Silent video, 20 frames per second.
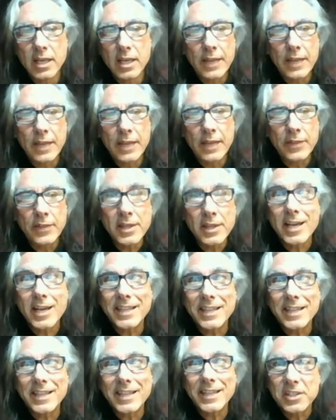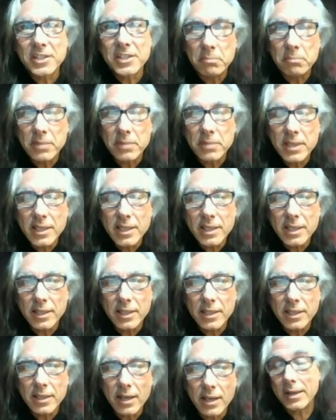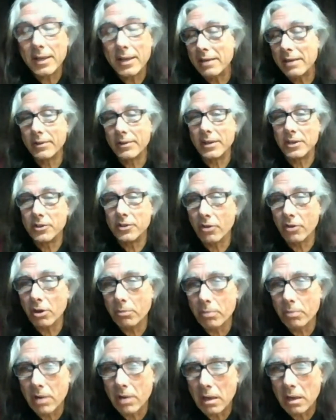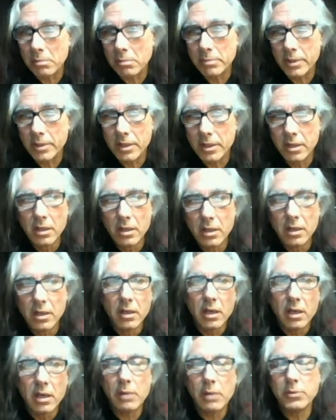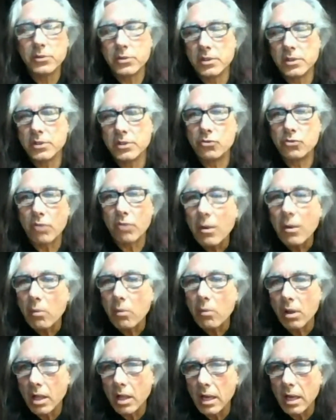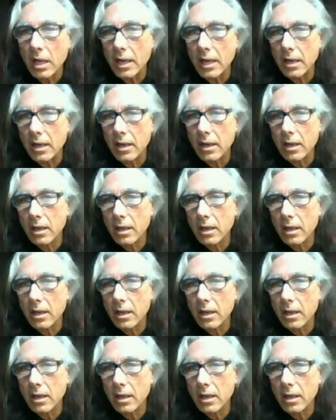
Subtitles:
And then the guy did it to me. I mean, I never had a drug problem, but I was his drywall guy.